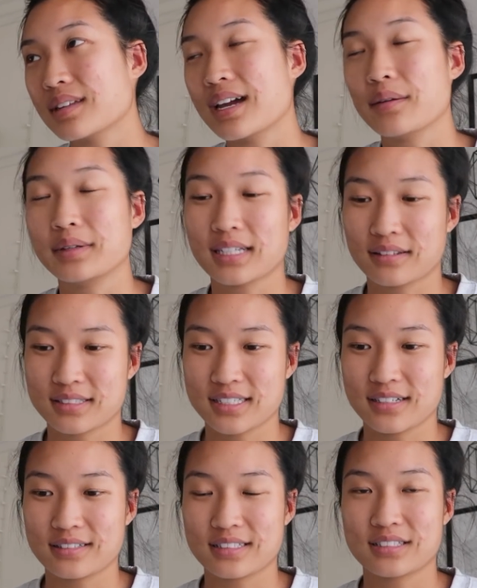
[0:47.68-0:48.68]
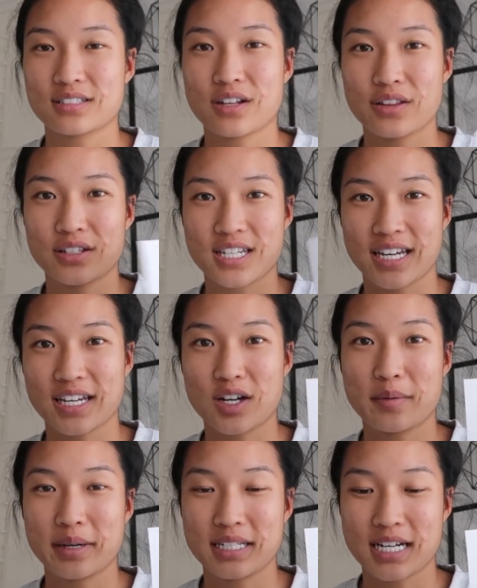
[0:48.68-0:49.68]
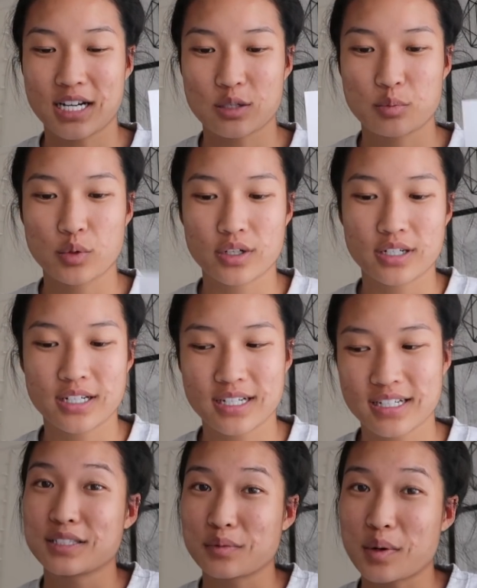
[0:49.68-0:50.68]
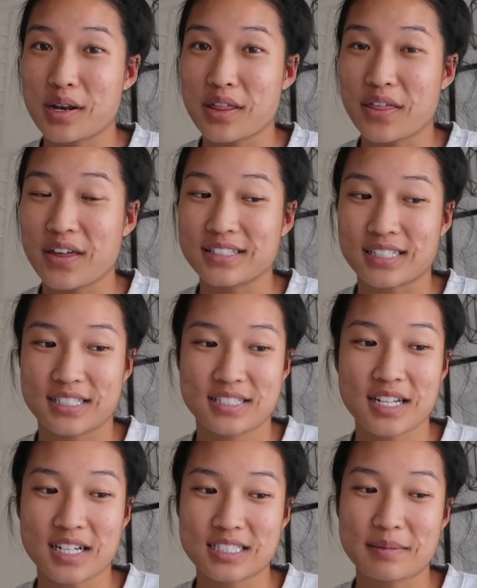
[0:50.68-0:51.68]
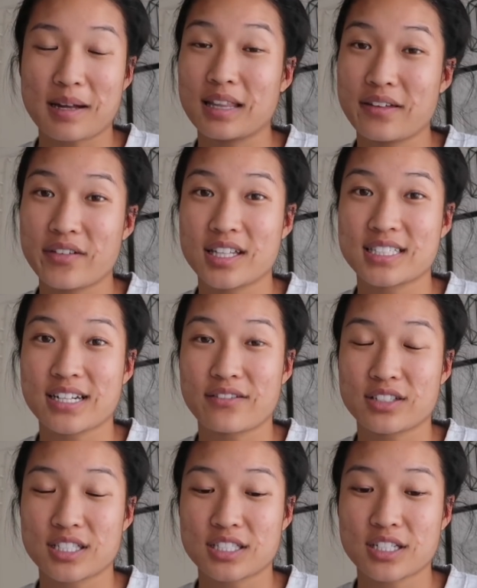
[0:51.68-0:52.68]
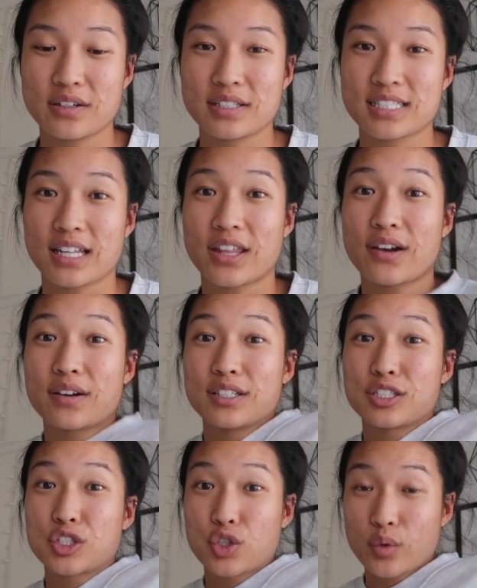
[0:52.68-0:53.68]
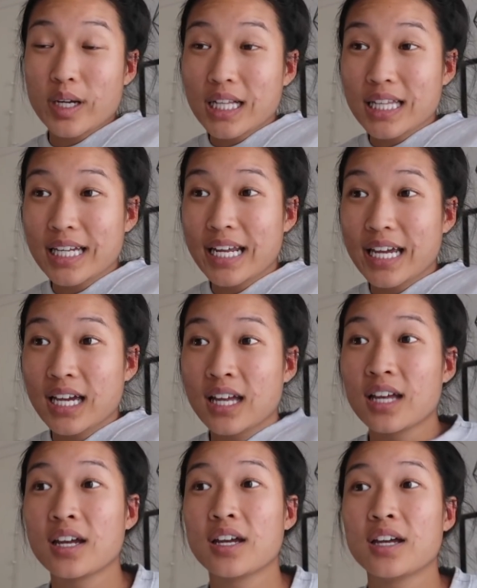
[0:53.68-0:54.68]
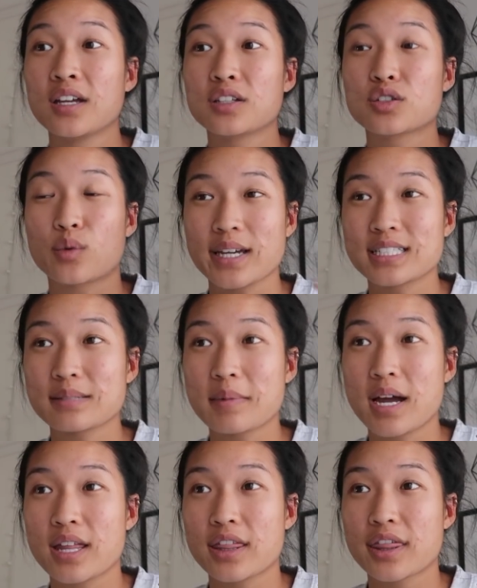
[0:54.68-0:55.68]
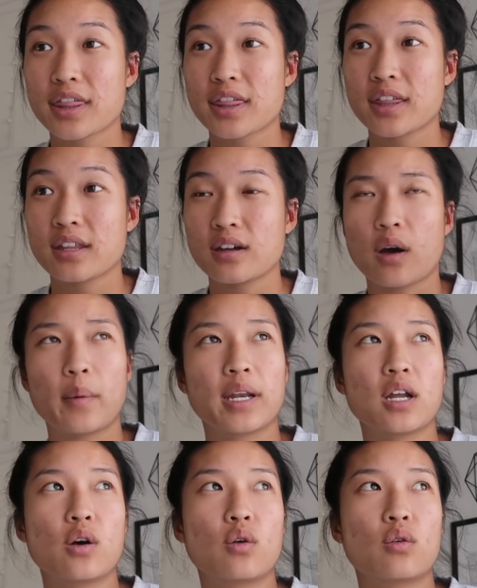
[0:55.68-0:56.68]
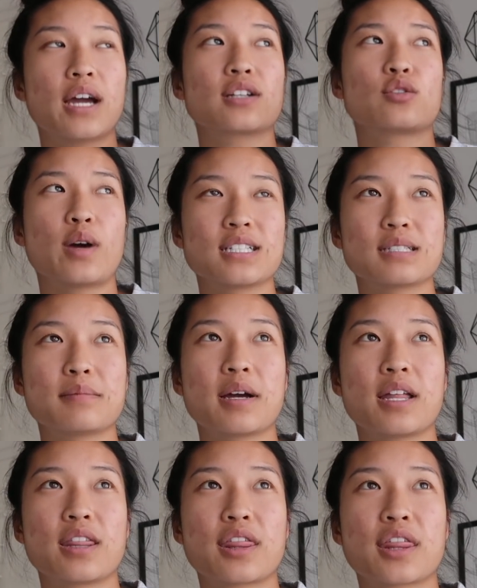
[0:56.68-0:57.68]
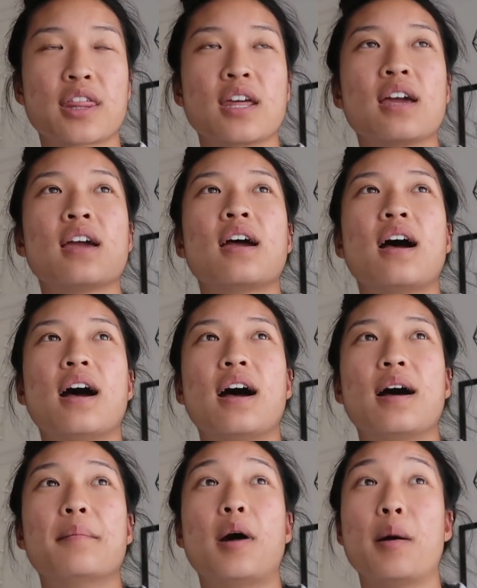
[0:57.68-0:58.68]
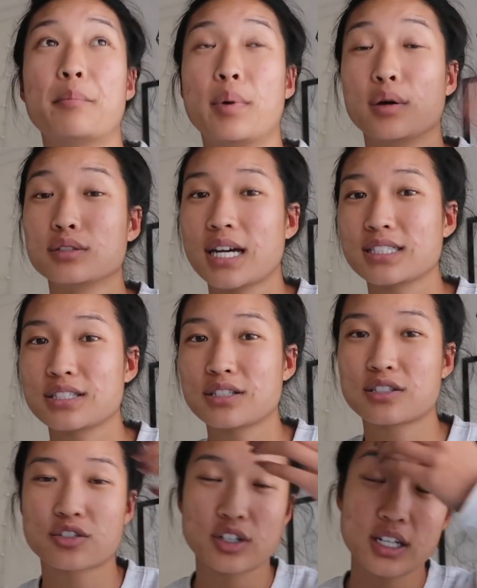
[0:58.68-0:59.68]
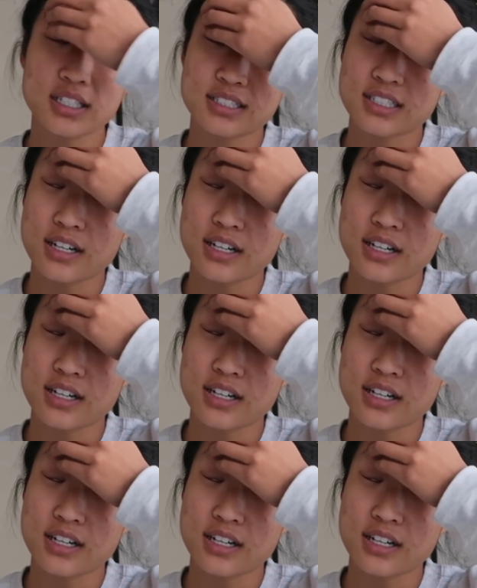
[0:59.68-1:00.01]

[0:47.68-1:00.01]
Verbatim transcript: I went downstairs and saw the ticket on my dashboard. This is one of the things that sucks about living in San Francisco is that there is street cleaning twice a month. Oh wait, no. Yeah, twice a month. Um, on both sides of the street